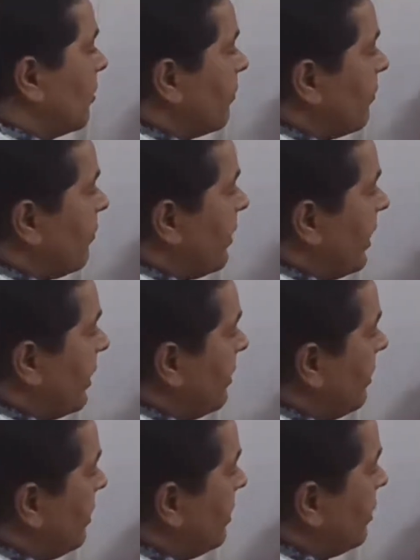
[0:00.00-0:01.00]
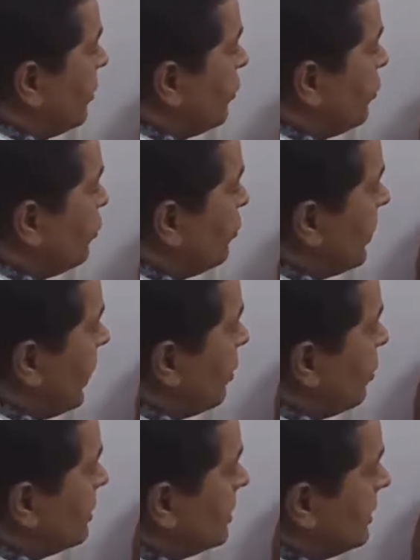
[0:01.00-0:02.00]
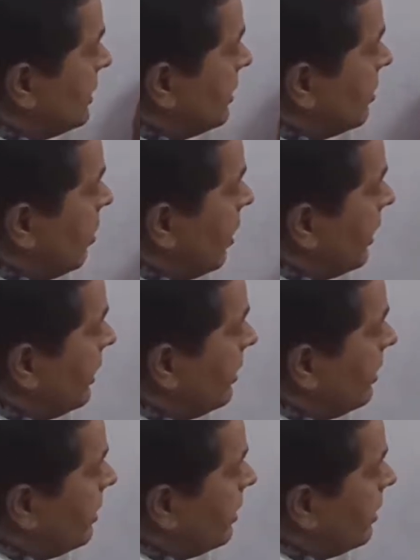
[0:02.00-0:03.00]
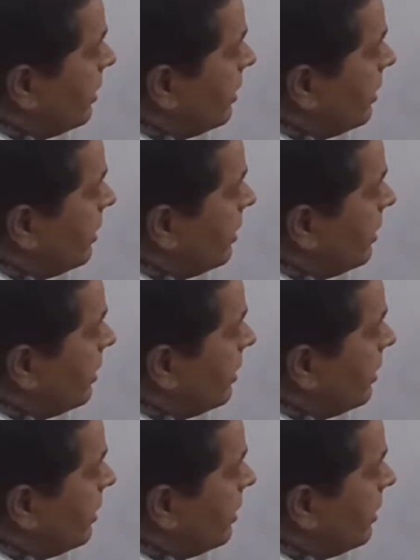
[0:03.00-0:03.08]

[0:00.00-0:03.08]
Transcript: then you cannot see the coin